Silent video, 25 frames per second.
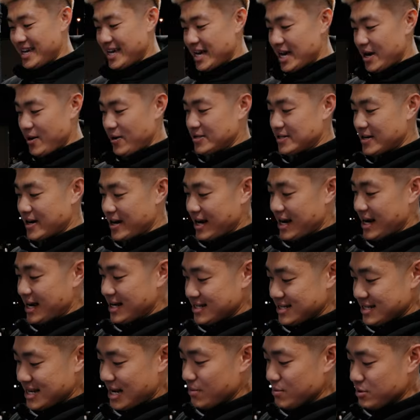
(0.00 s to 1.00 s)
anyways, all right
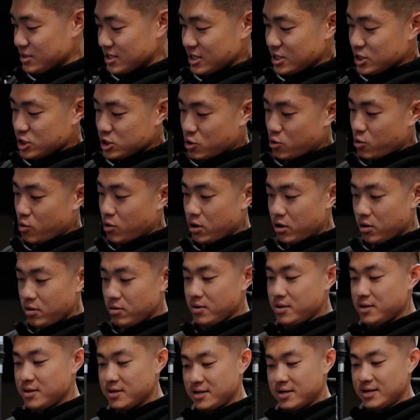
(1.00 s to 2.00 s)
guys, I'm just gonna scroll,
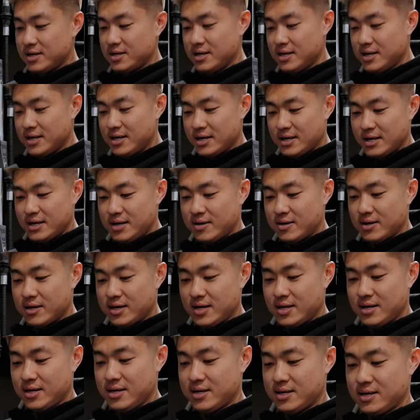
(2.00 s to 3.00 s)

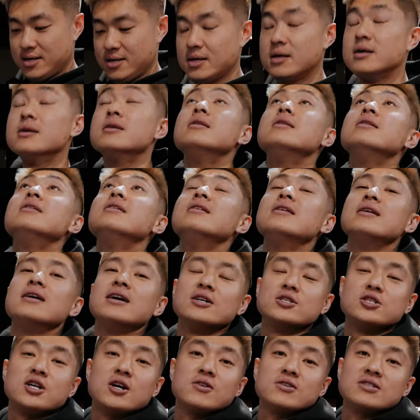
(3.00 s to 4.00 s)
okay? All
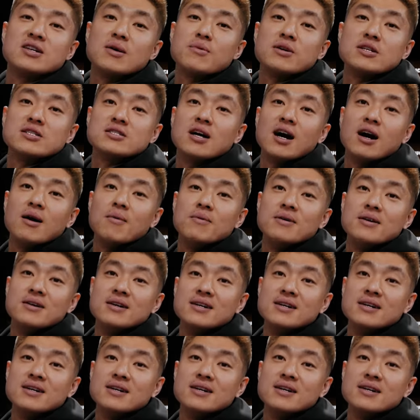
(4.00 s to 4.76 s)
right, Jerry, tell me to stop.